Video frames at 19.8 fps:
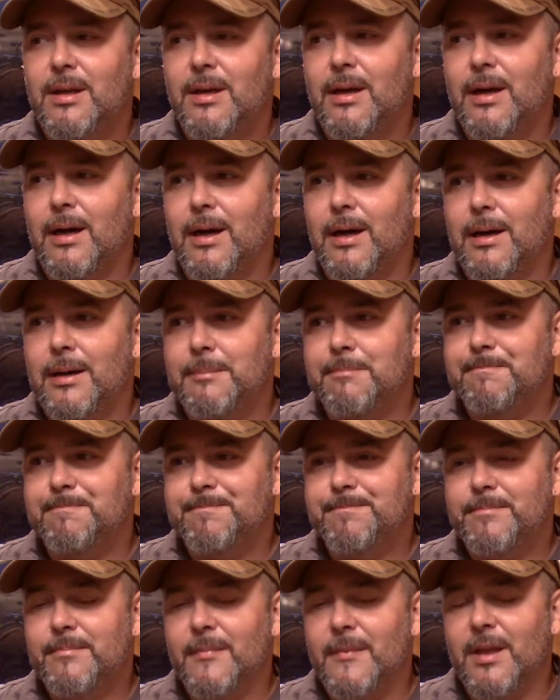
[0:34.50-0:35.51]

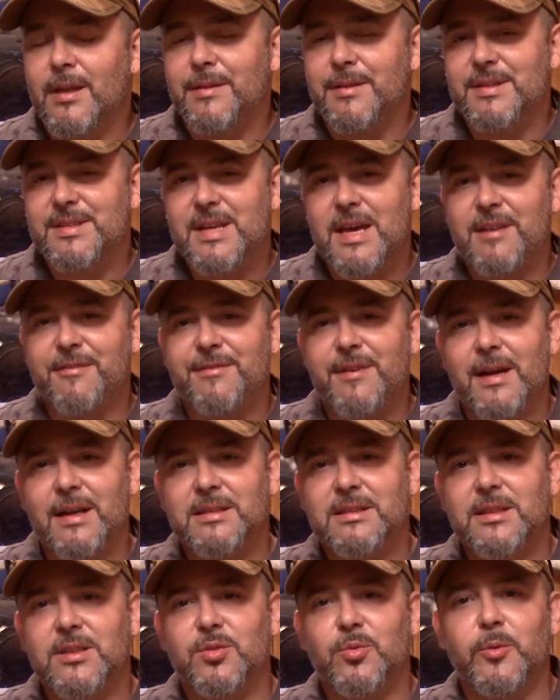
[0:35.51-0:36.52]
And the sad
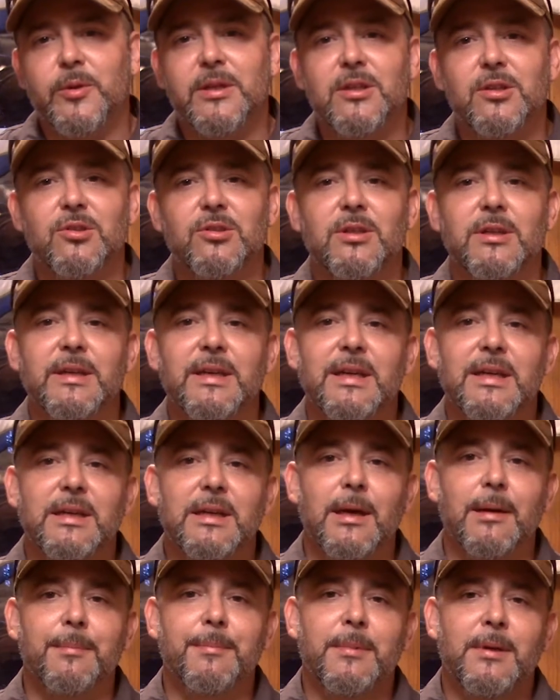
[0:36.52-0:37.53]
fact is we usually end
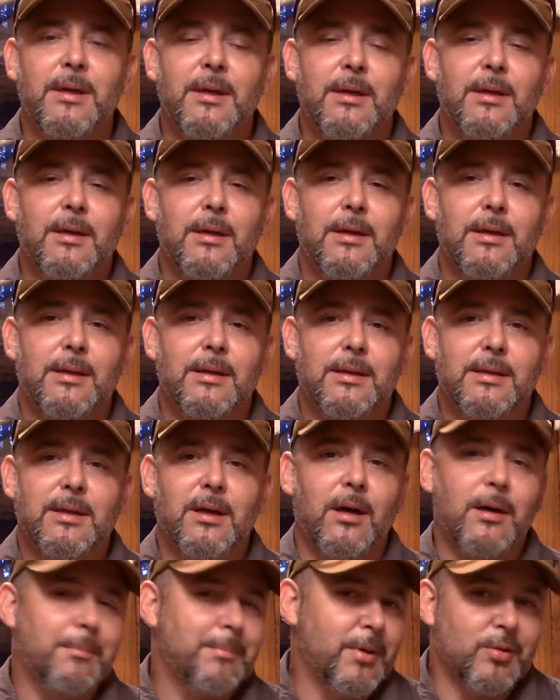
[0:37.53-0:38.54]
up
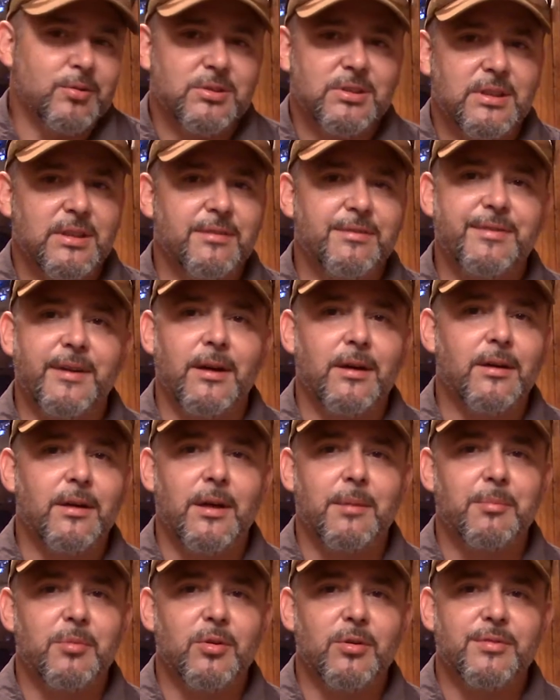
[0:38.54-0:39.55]
composting a fair
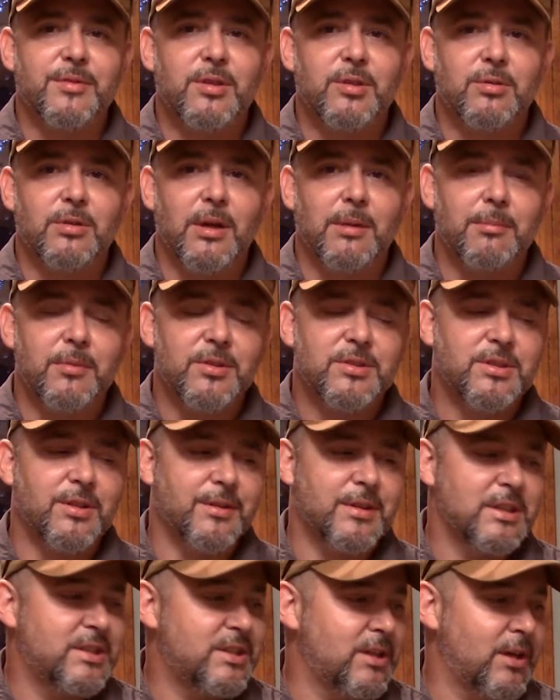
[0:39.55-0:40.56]
number of cucumbers. So
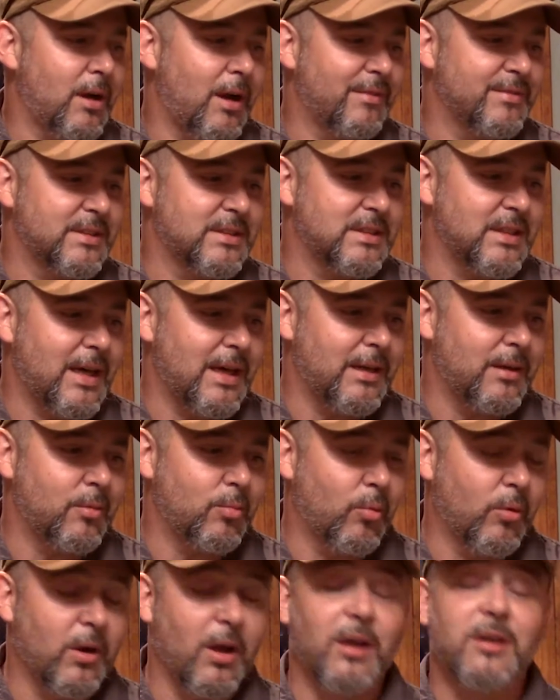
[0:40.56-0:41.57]
this year I've decided
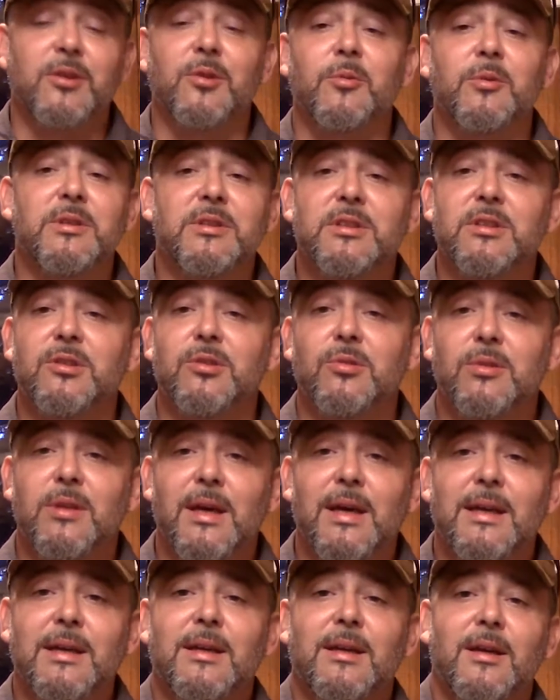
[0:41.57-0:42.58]
we're not going to do
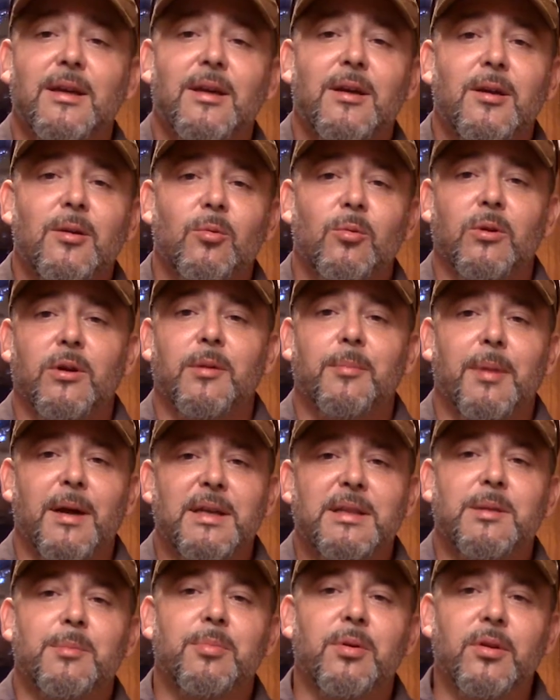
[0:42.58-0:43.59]
that. We're going to
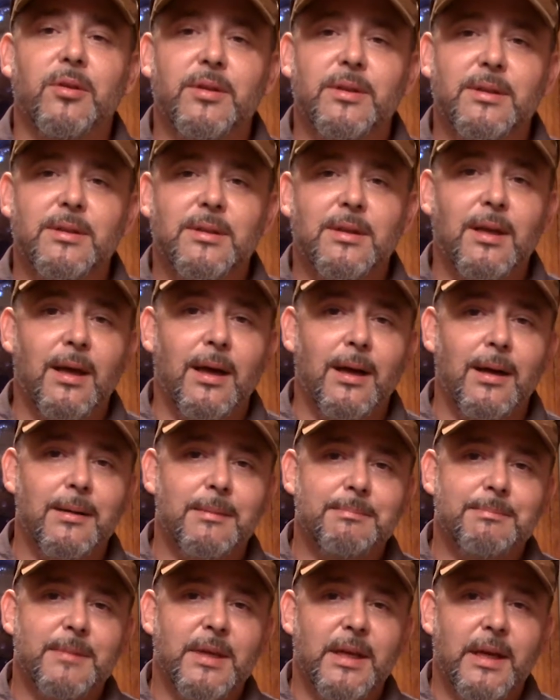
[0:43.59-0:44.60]
bite the bullet,
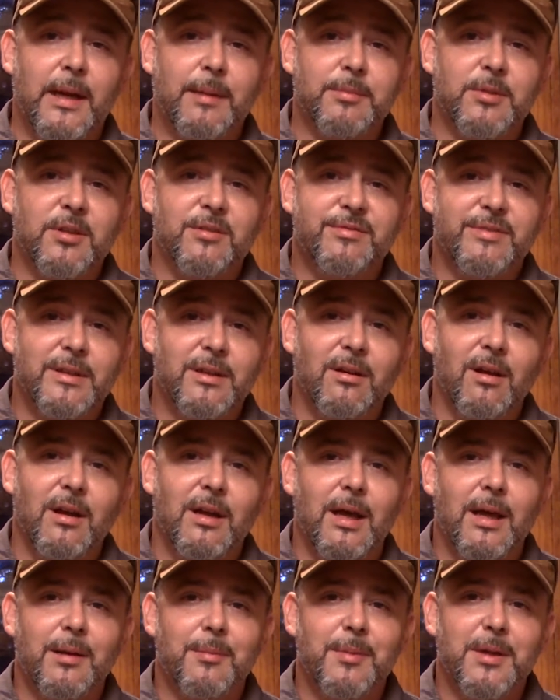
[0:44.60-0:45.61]
and I'm going to figure out
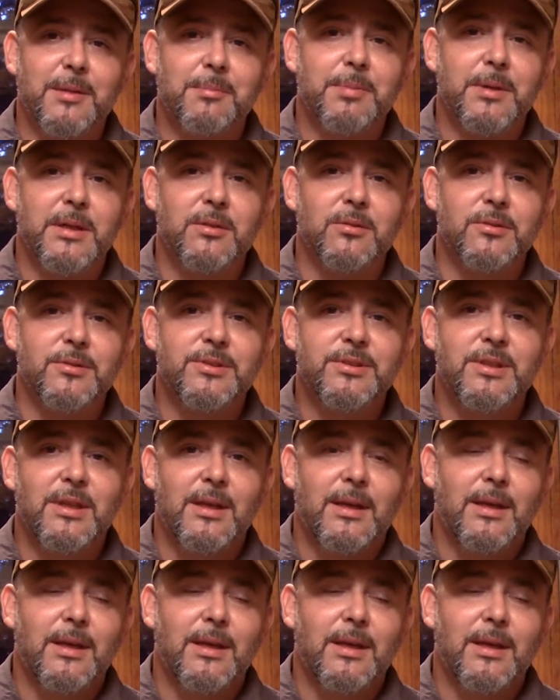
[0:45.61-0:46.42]
how to make pickles.